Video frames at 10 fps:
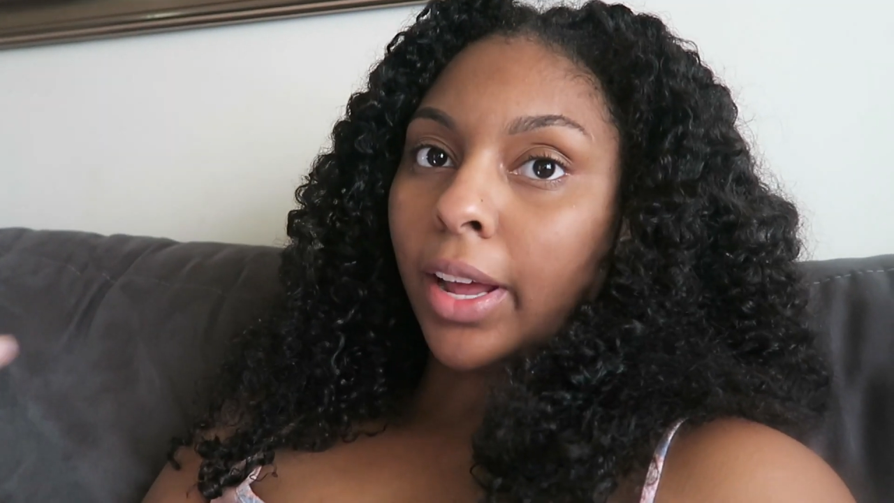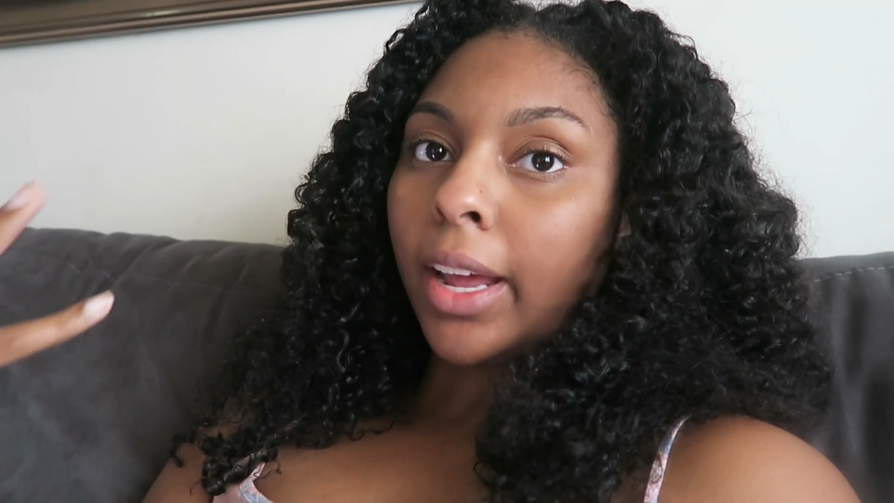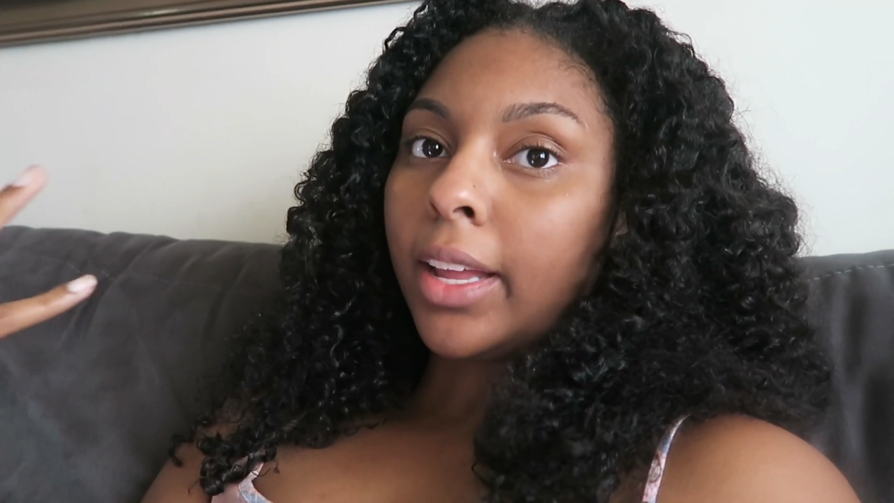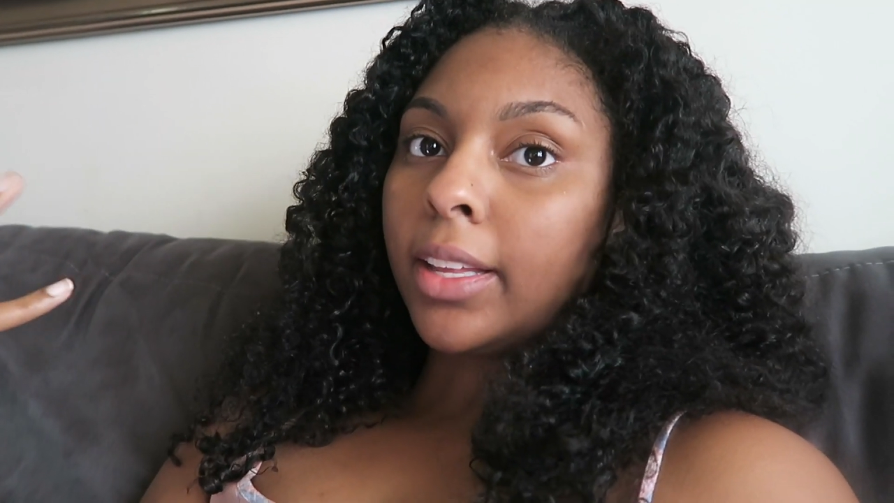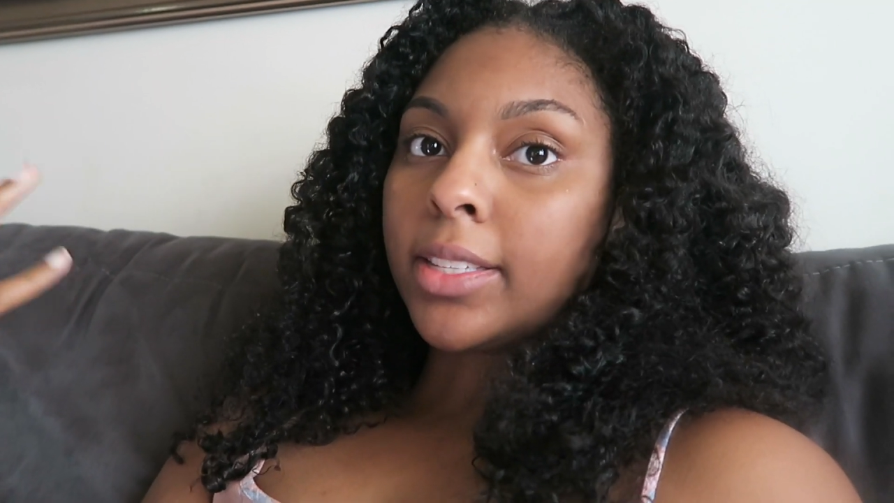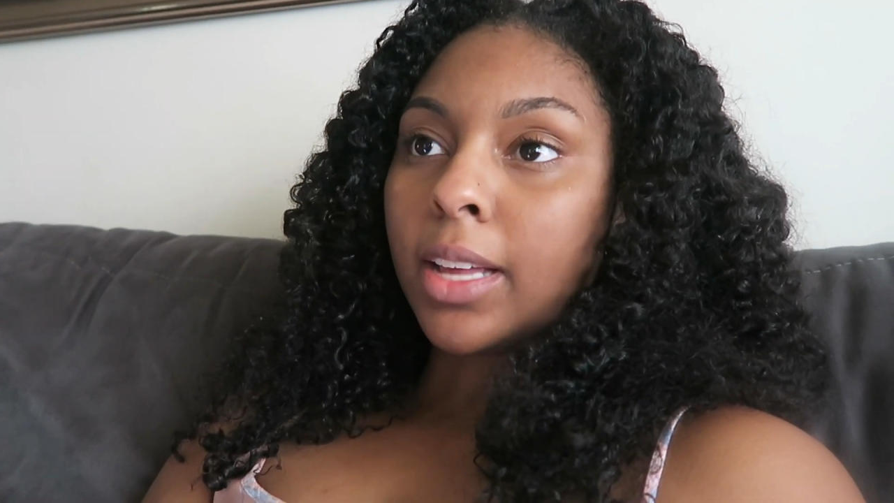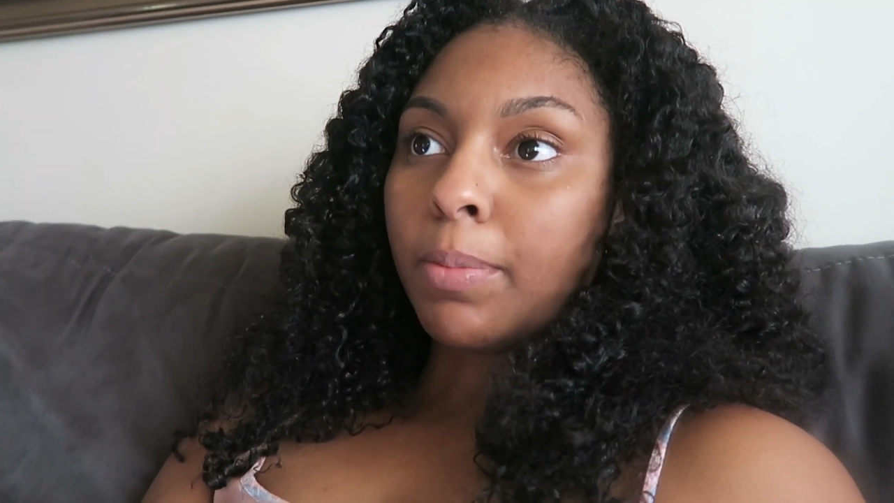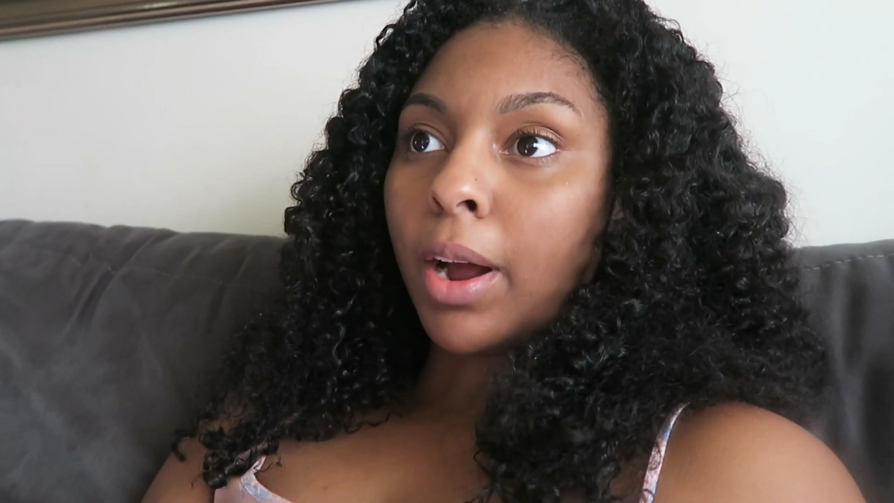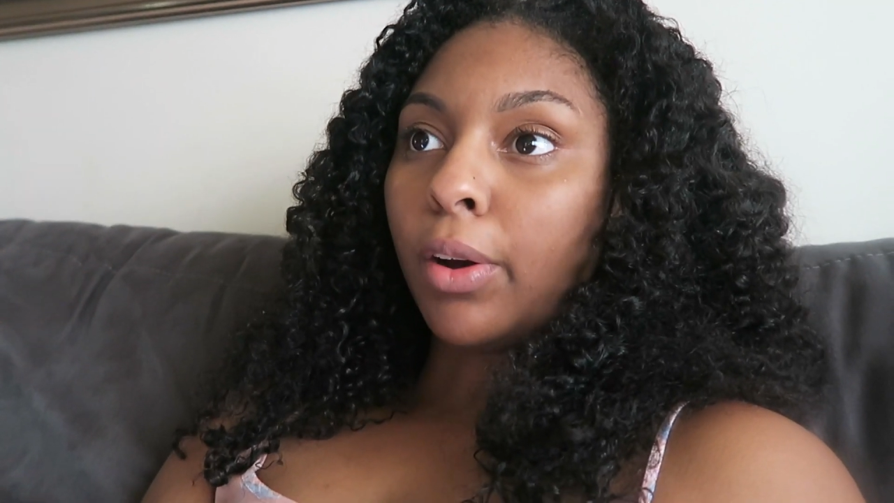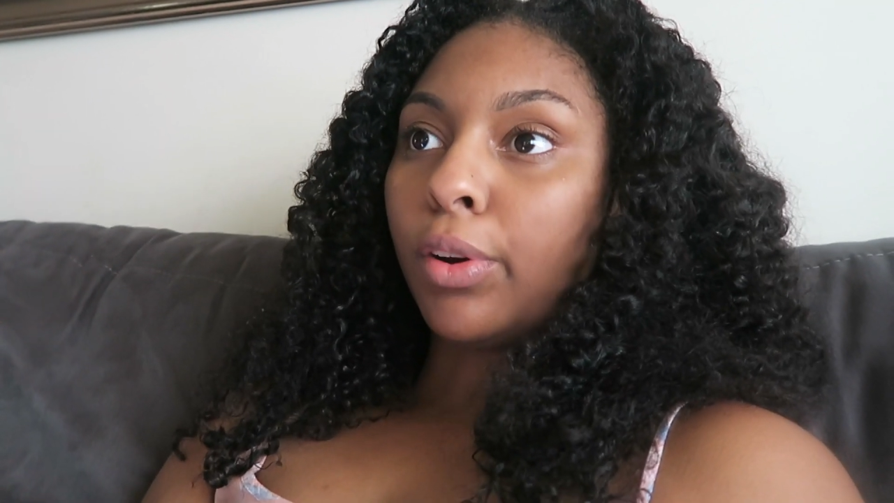like in the
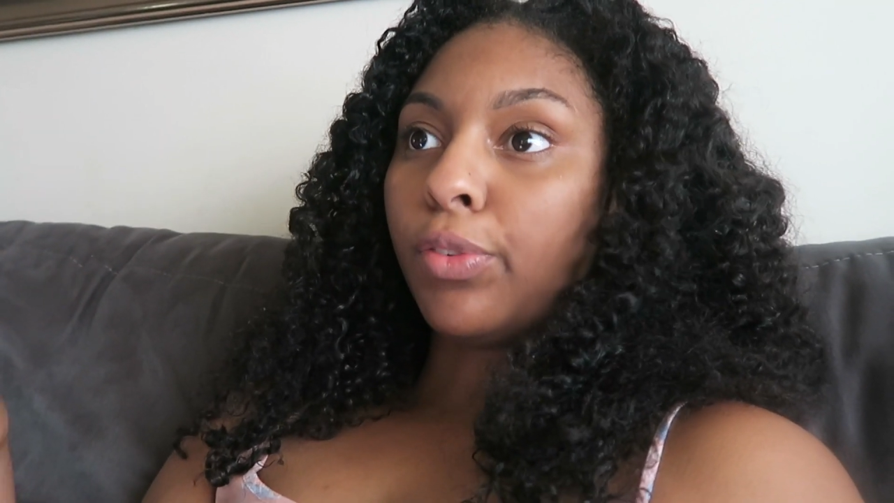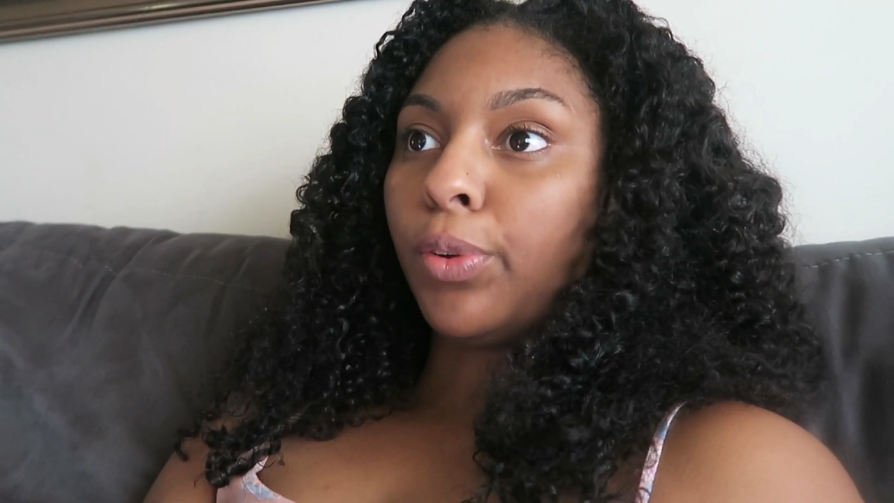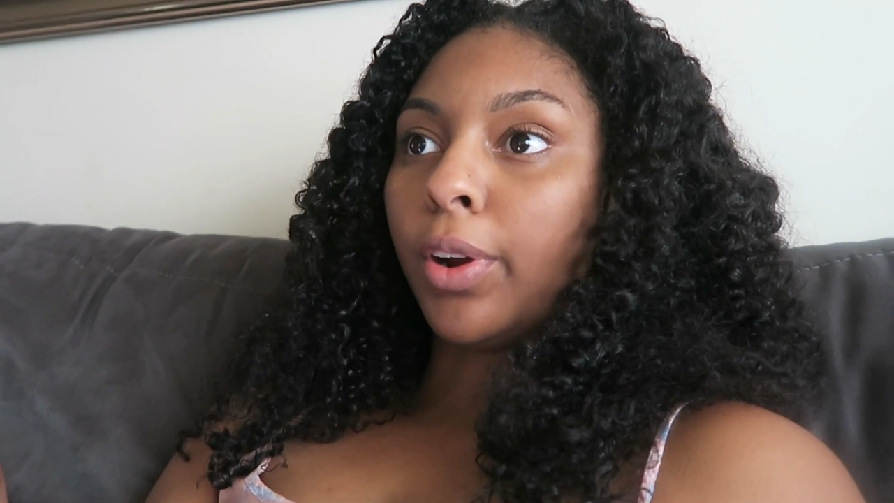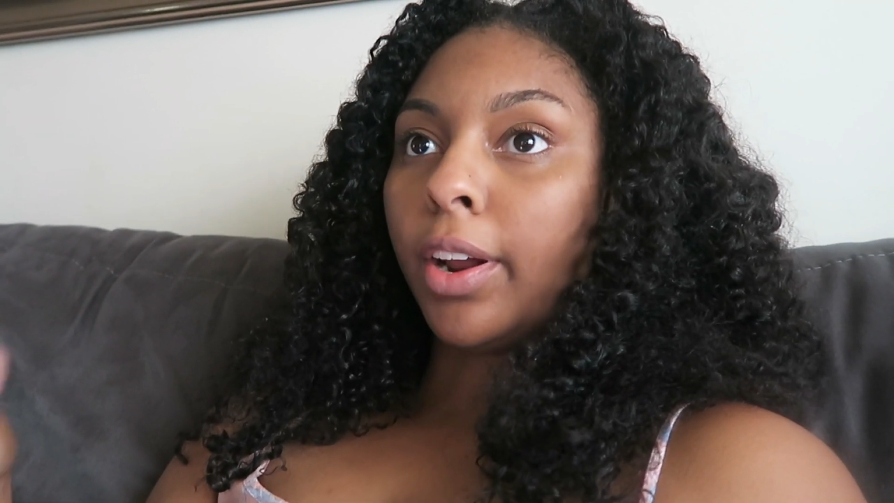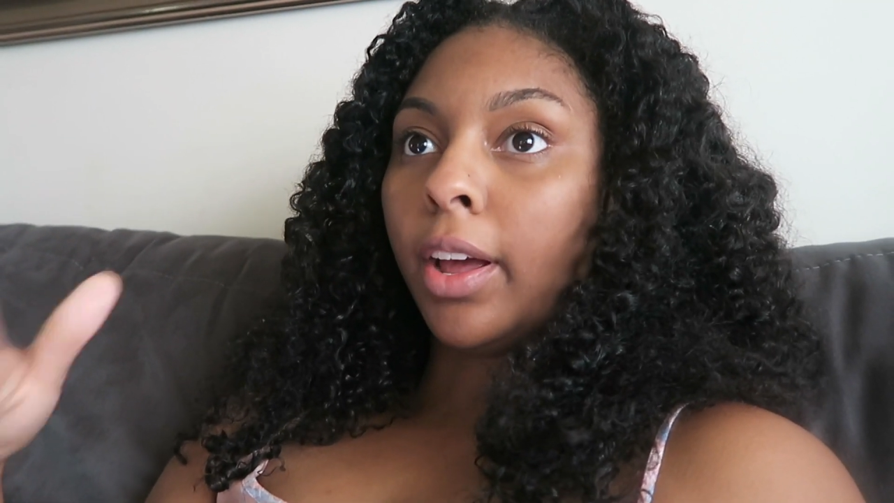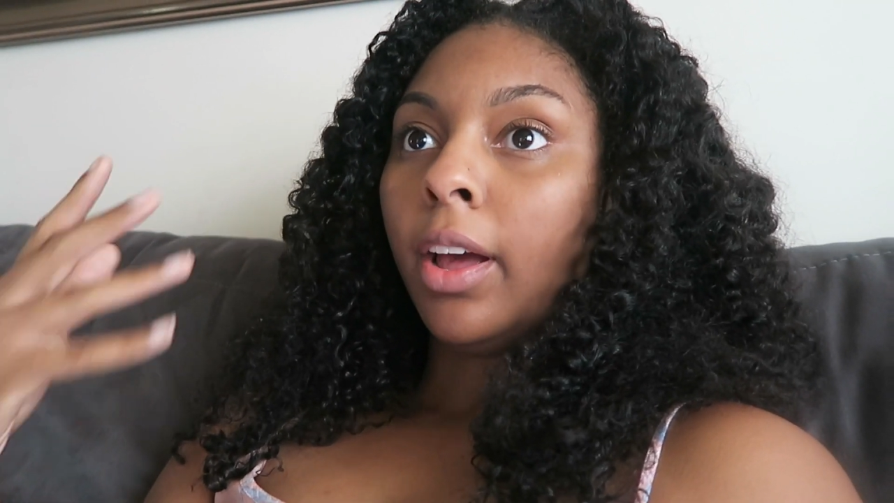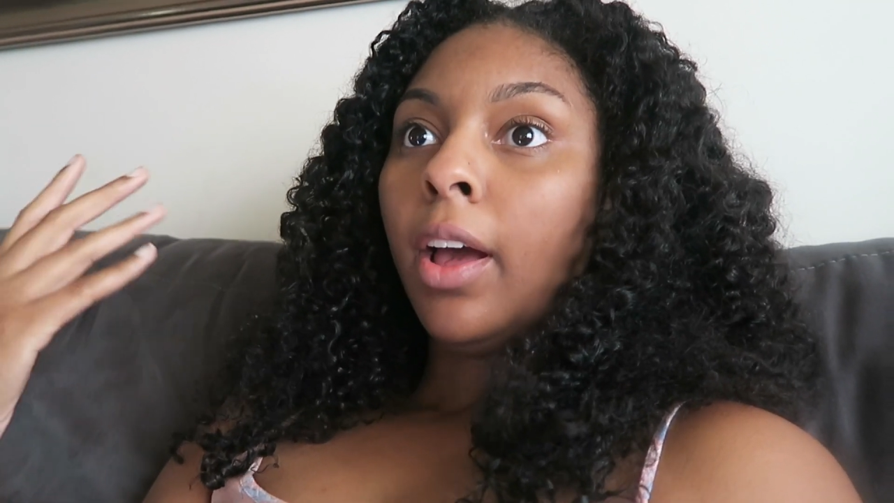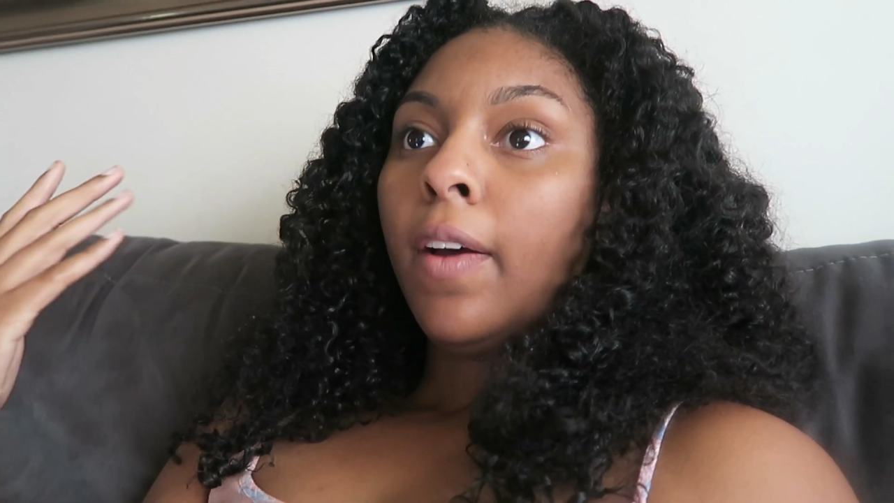summer I go to Florida